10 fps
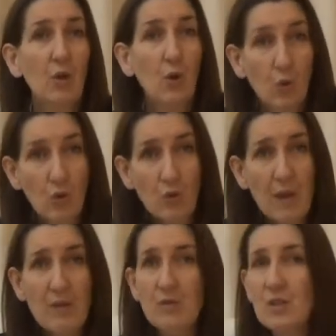
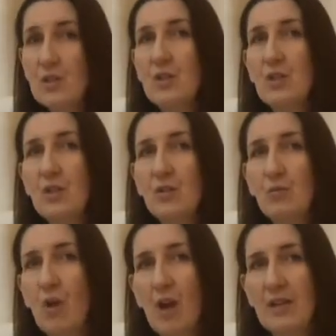almost
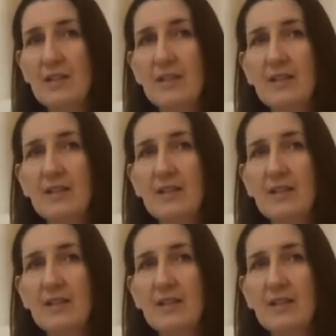right.